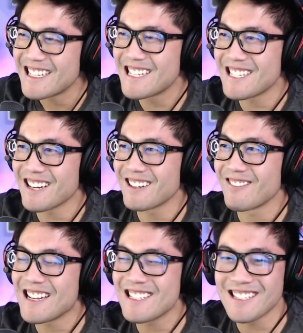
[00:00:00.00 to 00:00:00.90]
He's
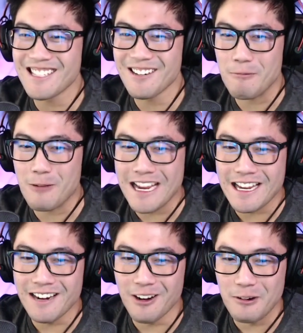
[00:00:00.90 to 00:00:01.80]
like he's considered weak
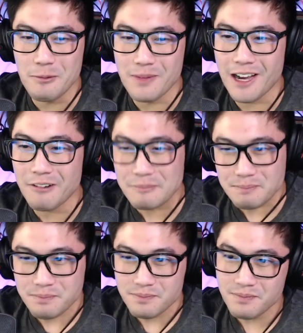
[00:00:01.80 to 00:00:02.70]
in our group now.
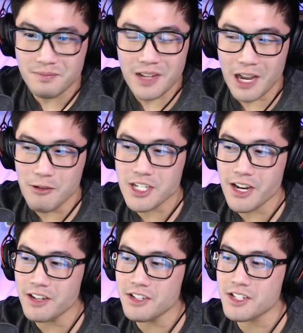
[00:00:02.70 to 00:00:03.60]
I wish
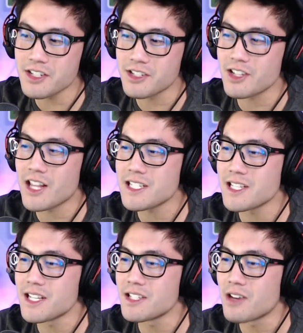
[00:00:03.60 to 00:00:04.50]
I understood. So that's the
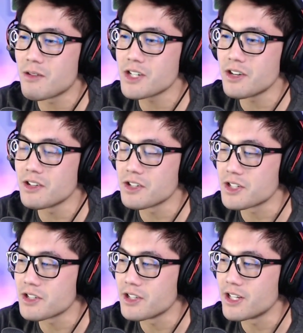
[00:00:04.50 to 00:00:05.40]
thing too. I wish I
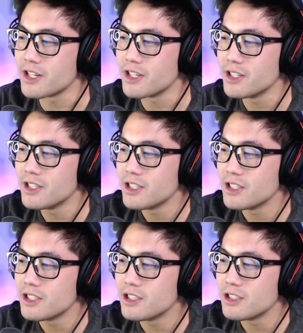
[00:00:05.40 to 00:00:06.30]
understood
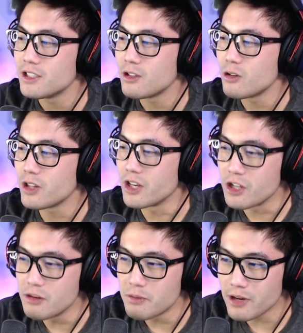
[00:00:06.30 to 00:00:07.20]
the
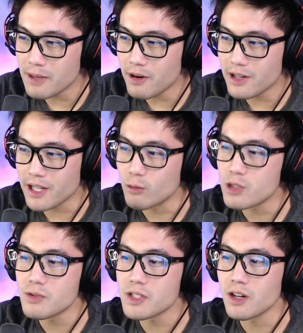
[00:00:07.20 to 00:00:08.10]
new Pokemon, like
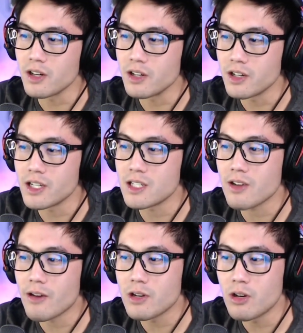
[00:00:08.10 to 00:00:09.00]
which ones are good,
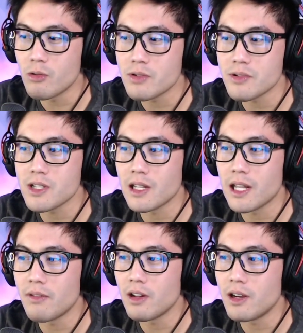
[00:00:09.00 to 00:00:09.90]
so I would know which ones to
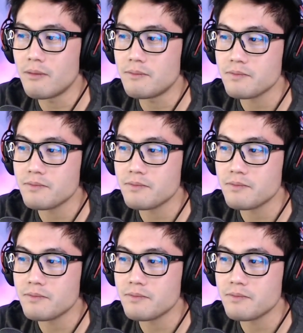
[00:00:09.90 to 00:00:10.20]
level up.